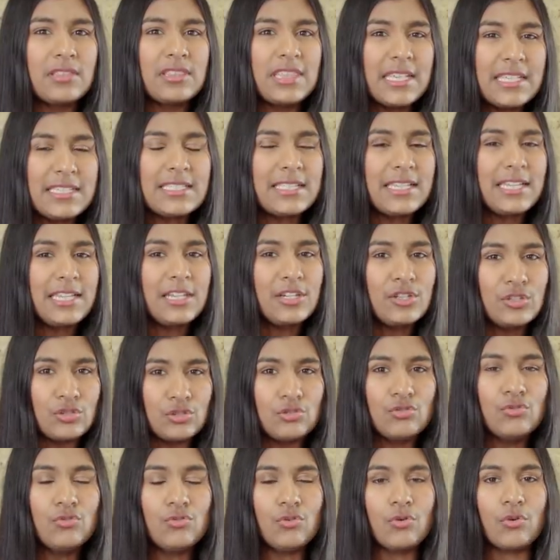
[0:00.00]
this
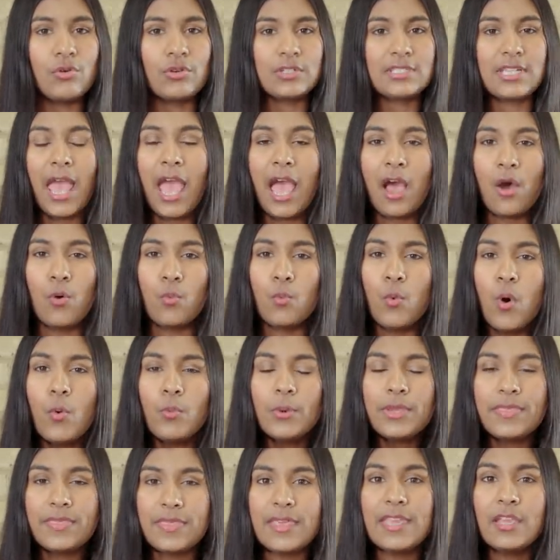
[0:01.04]
ignores how what
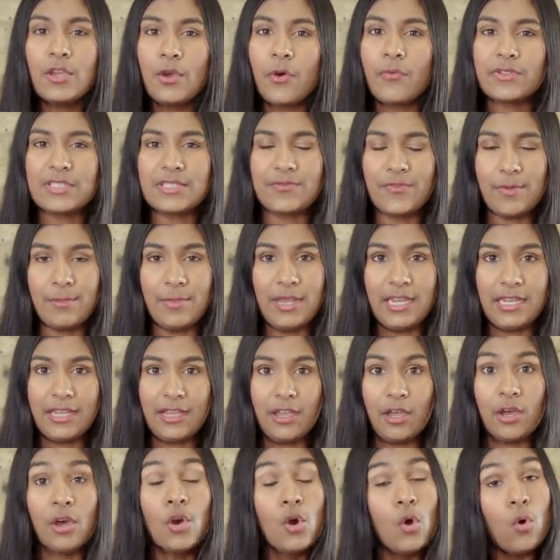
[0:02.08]
we think of as
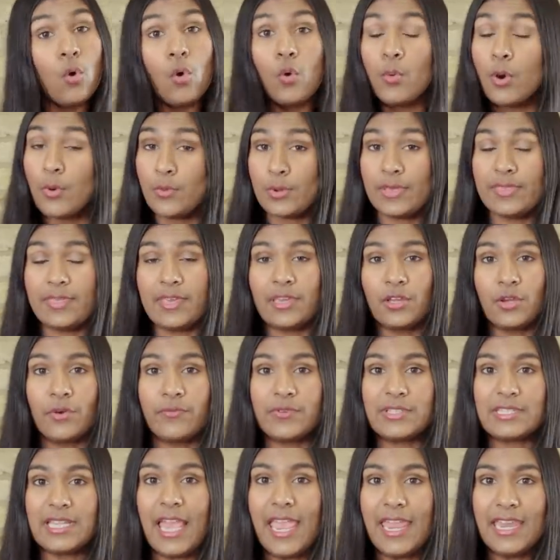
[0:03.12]
familiar, or what we think of
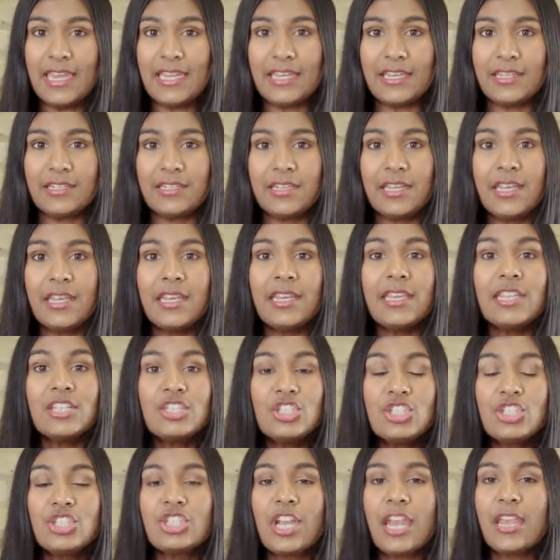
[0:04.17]
as alien, is
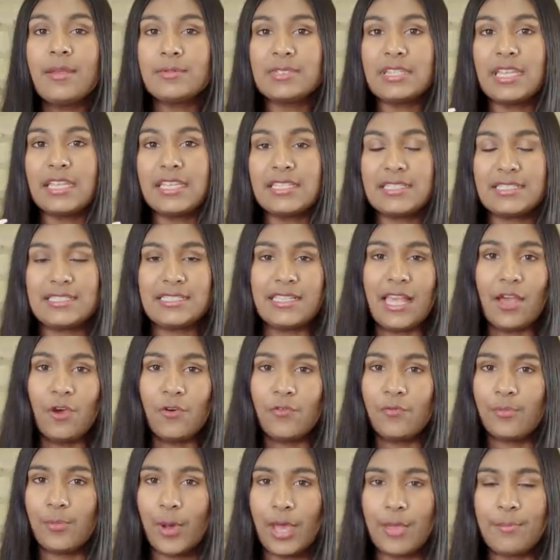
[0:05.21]
shaped
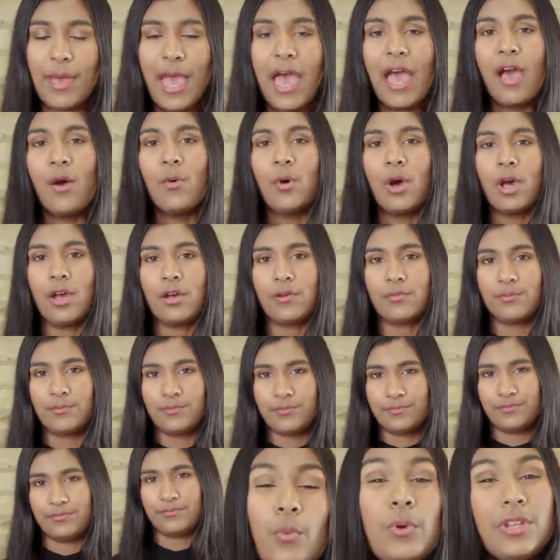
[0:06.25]
itself by power.
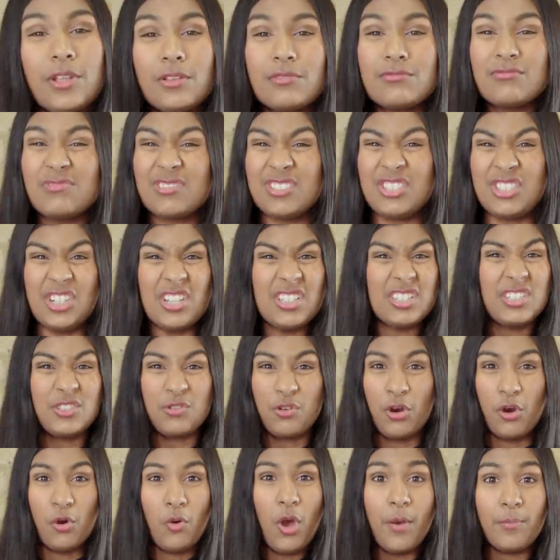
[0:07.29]
We don't just
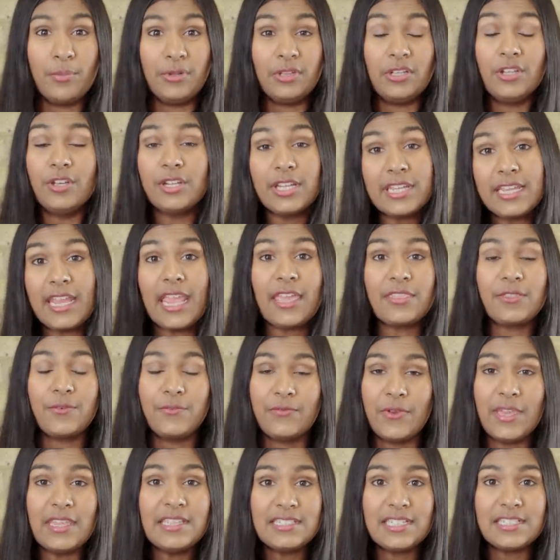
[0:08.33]
grow up looking at the
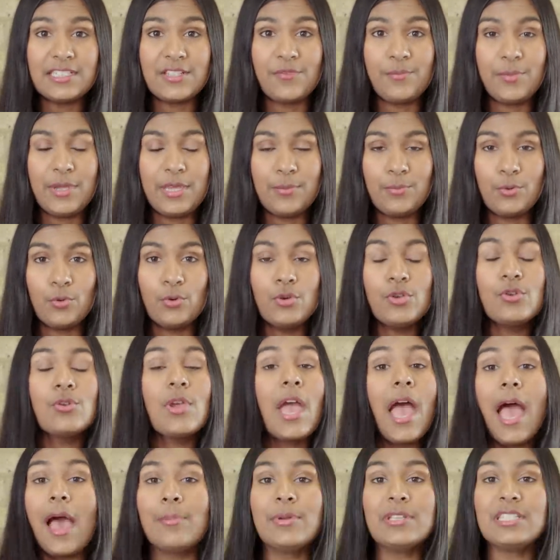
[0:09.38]
faces of people who
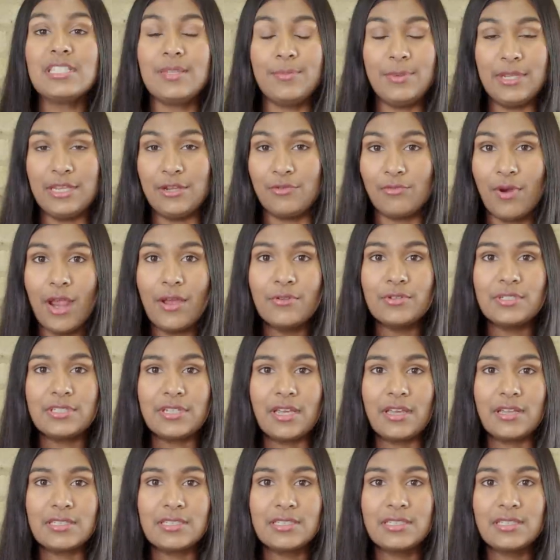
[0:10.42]
happen to be around
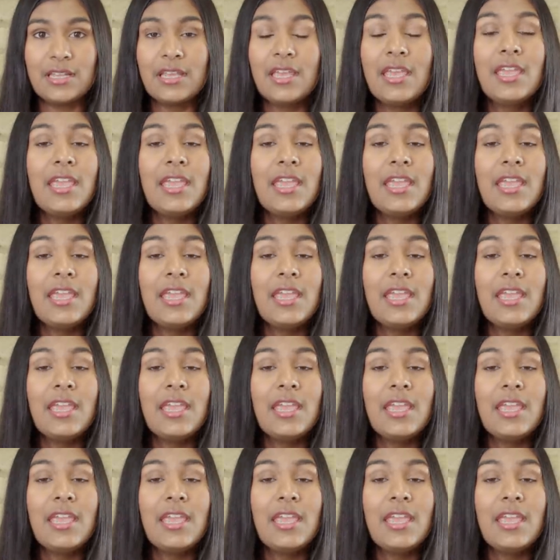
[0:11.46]
us.